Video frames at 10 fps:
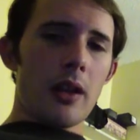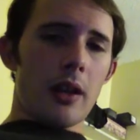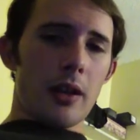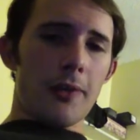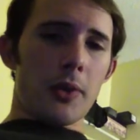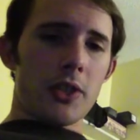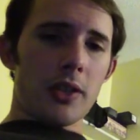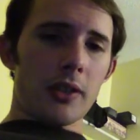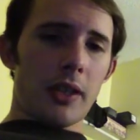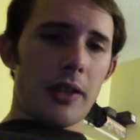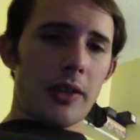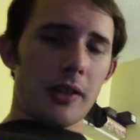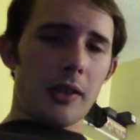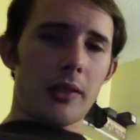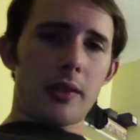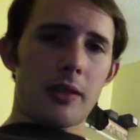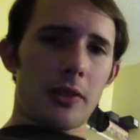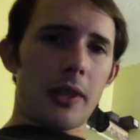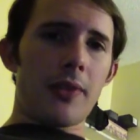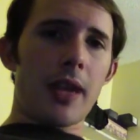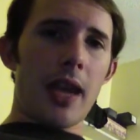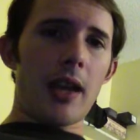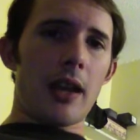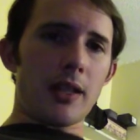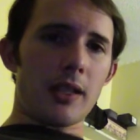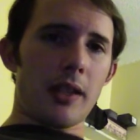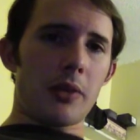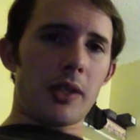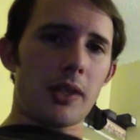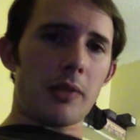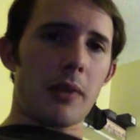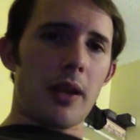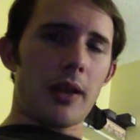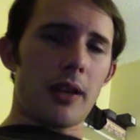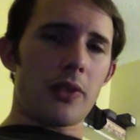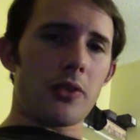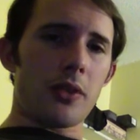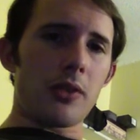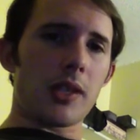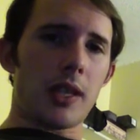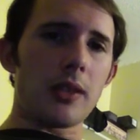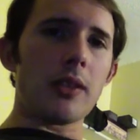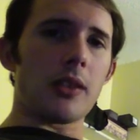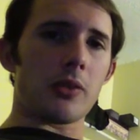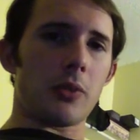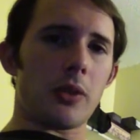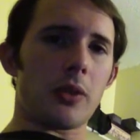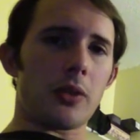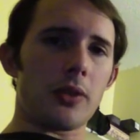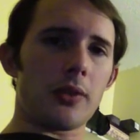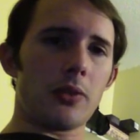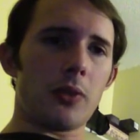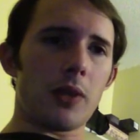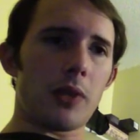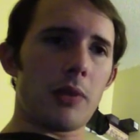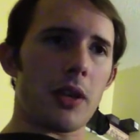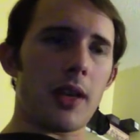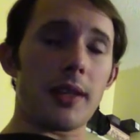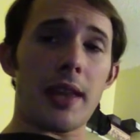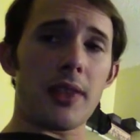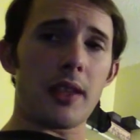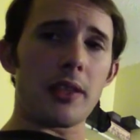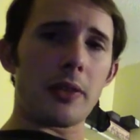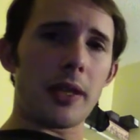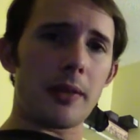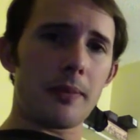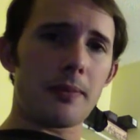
Unfortunately, there's a degree of chaos that was introduced into this world when we brought death into it.